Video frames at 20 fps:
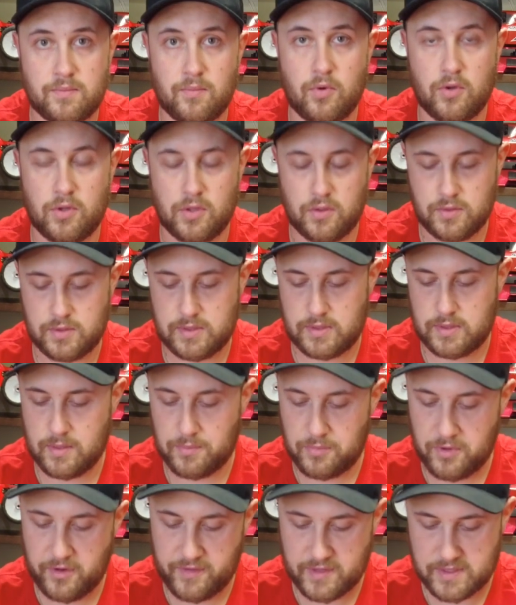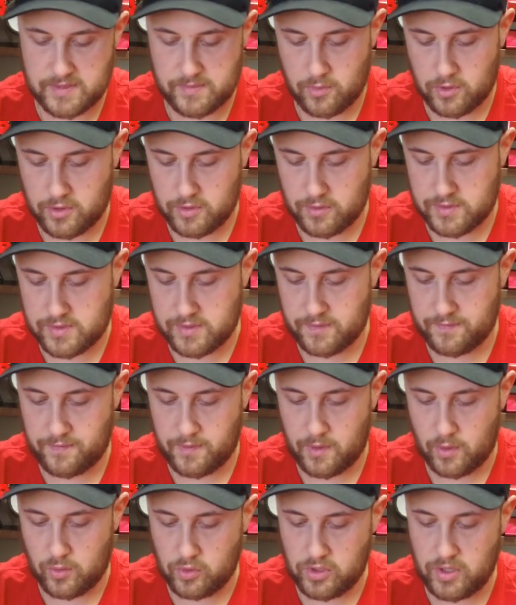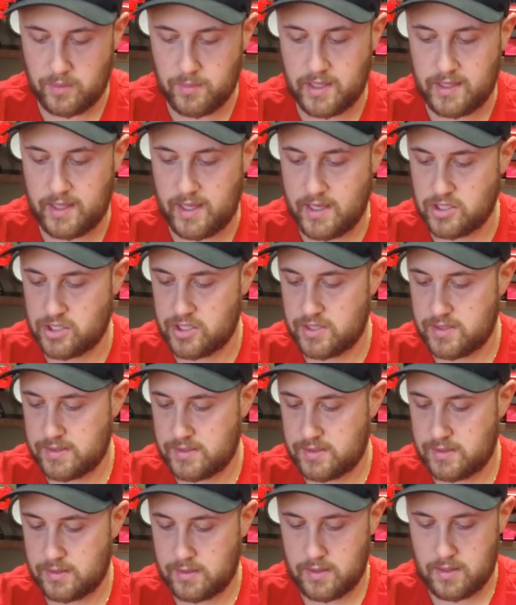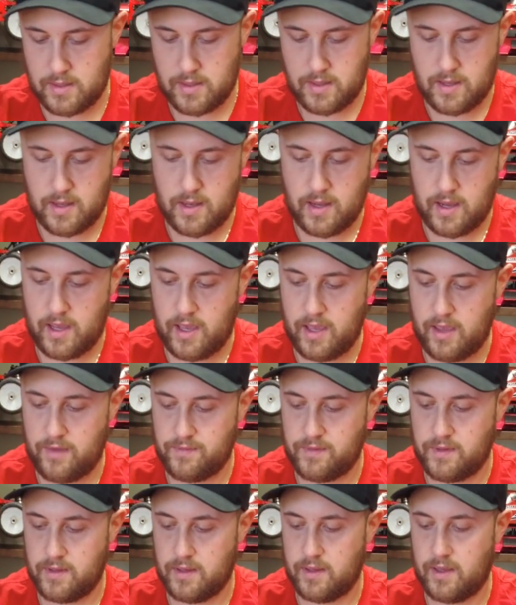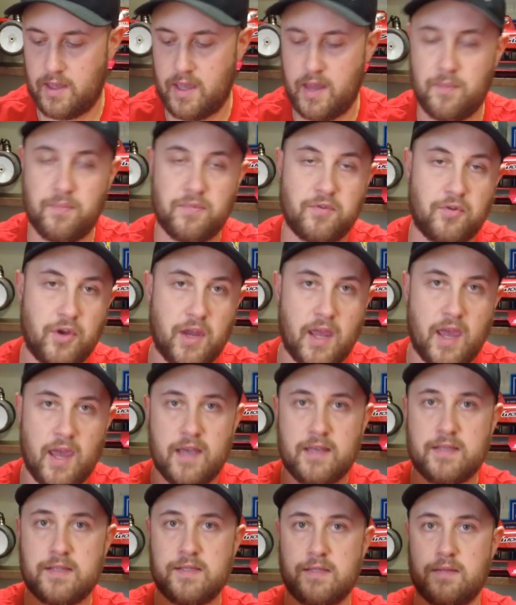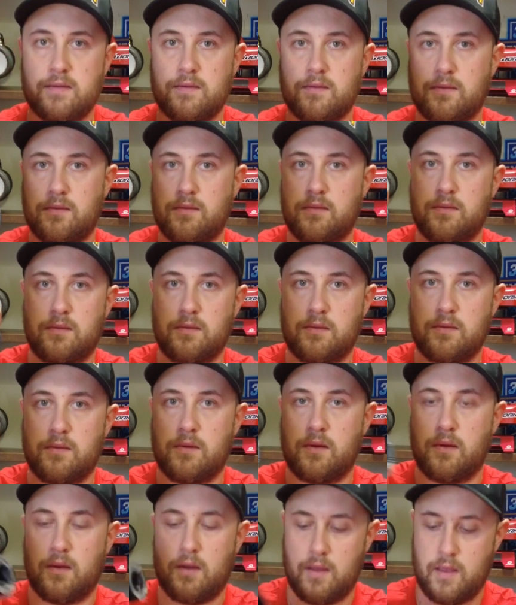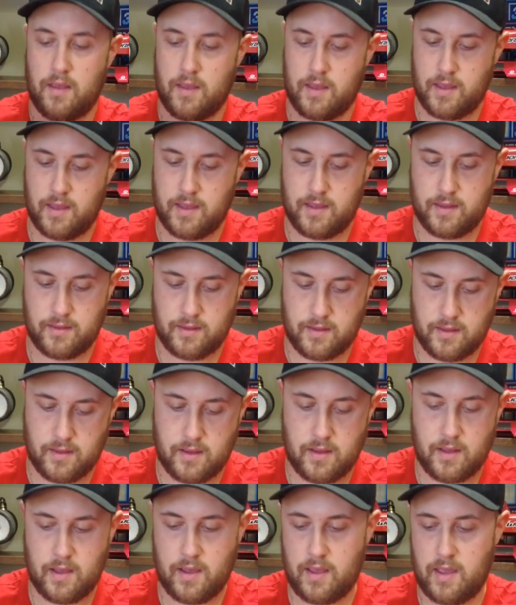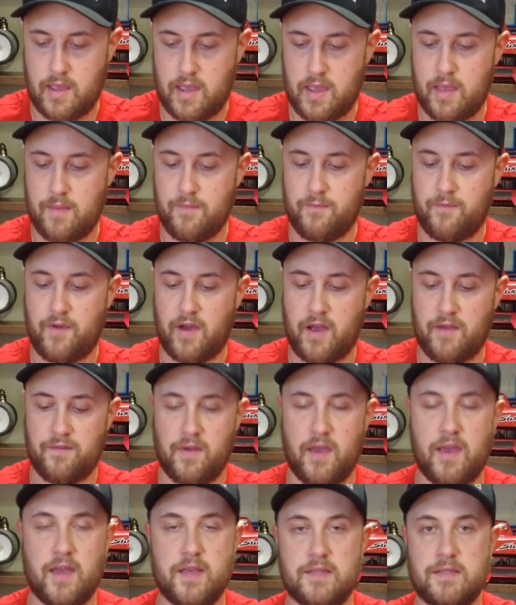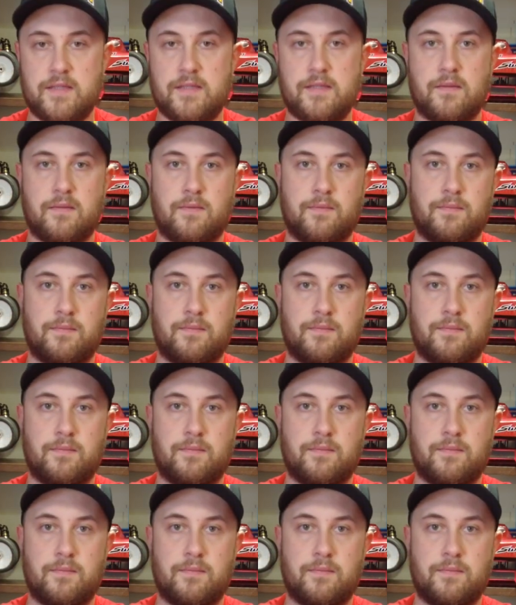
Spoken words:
models, the previous models of Ultimate engines. I have the M3X and the M5S.